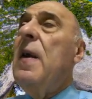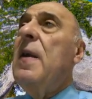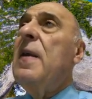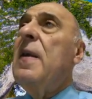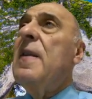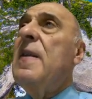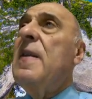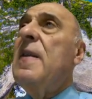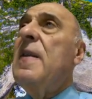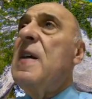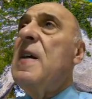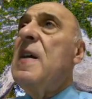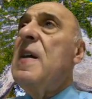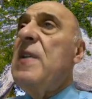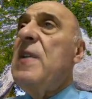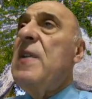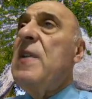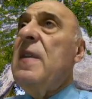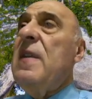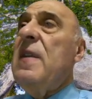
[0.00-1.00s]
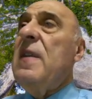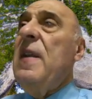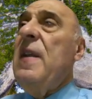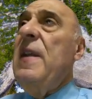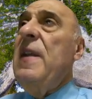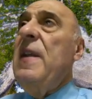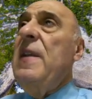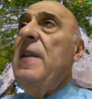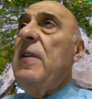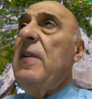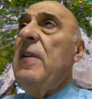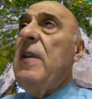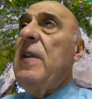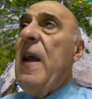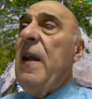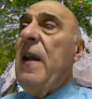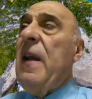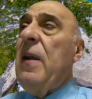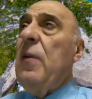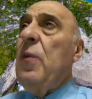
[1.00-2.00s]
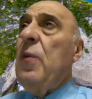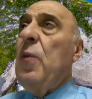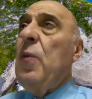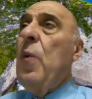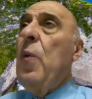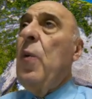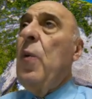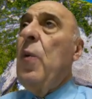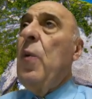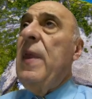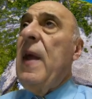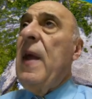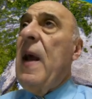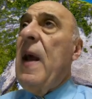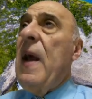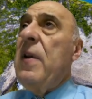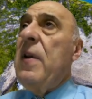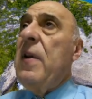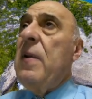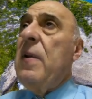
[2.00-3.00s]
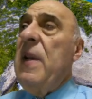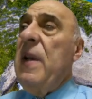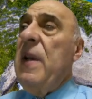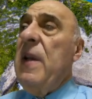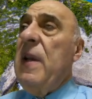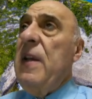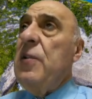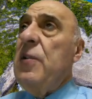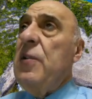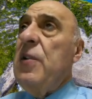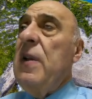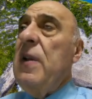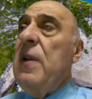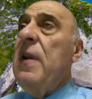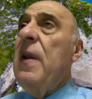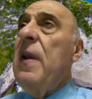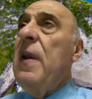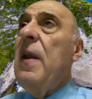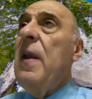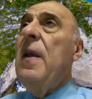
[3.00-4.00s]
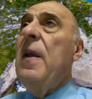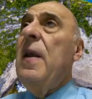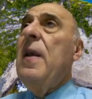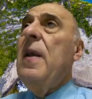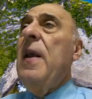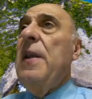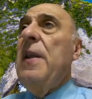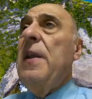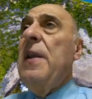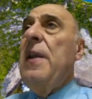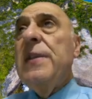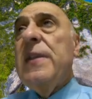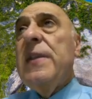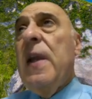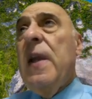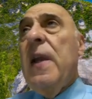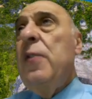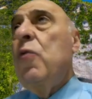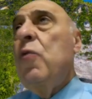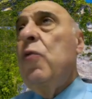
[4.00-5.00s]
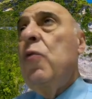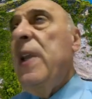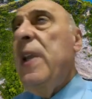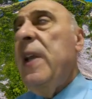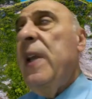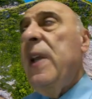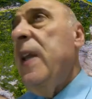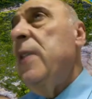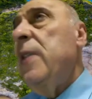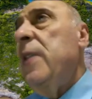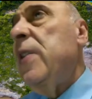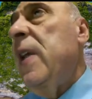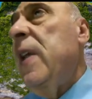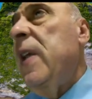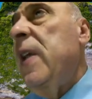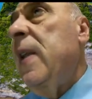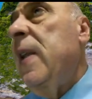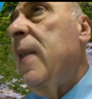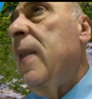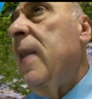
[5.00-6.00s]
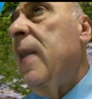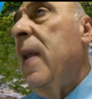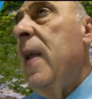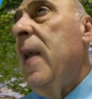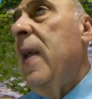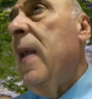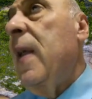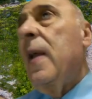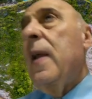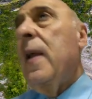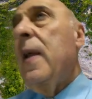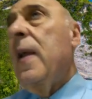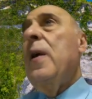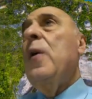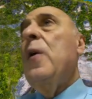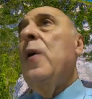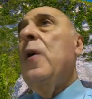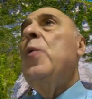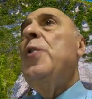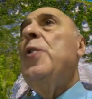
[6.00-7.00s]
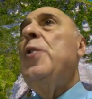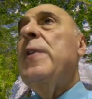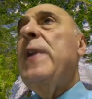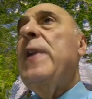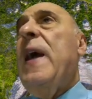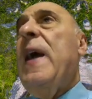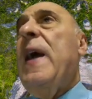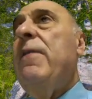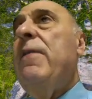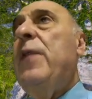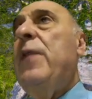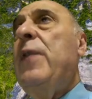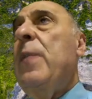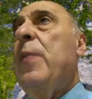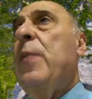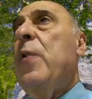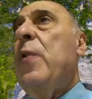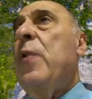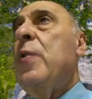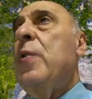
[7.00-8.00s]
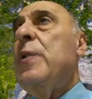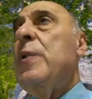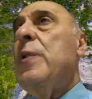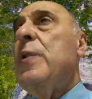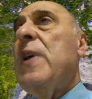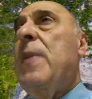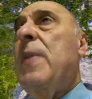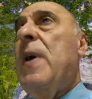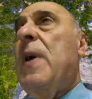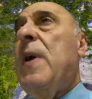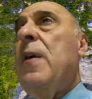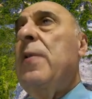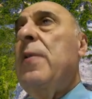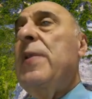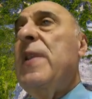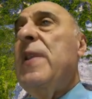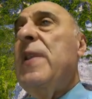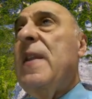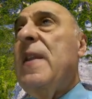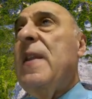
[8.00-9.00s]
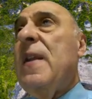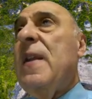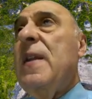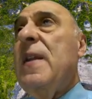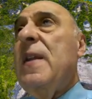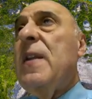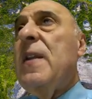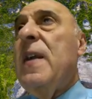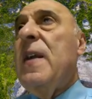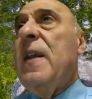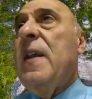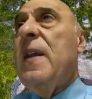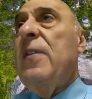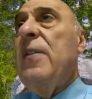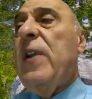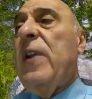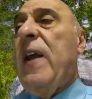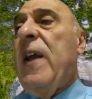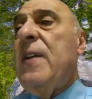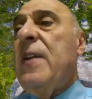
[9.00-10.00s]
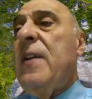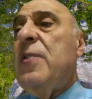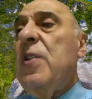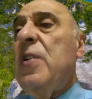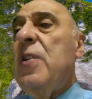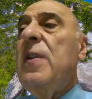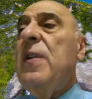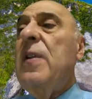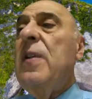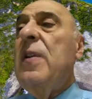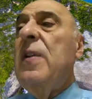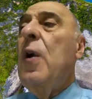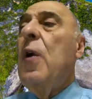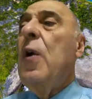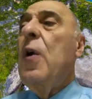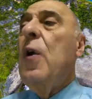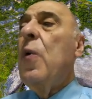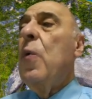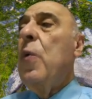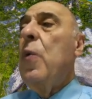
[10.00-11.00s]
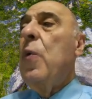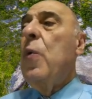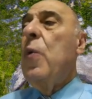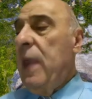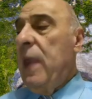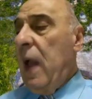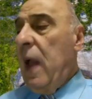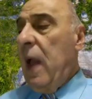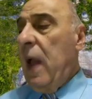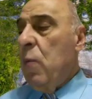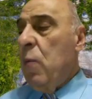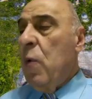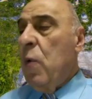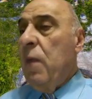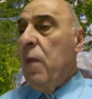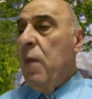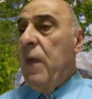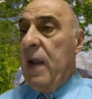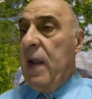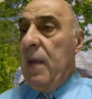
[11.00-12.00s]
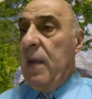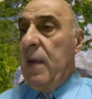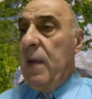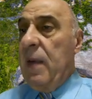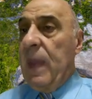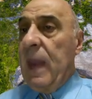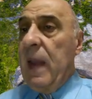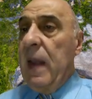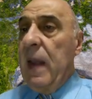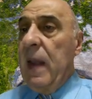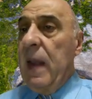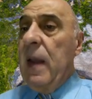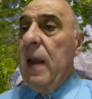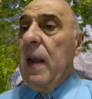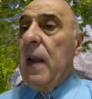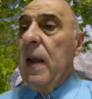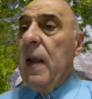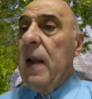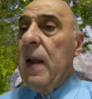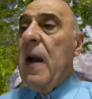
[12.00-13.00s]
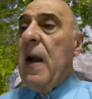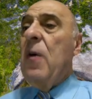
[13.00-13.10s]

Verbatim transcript: does not interact with other medication. It is a new medication. Uh, we don't have reports about drug-drug interaction with Aimovig. Now,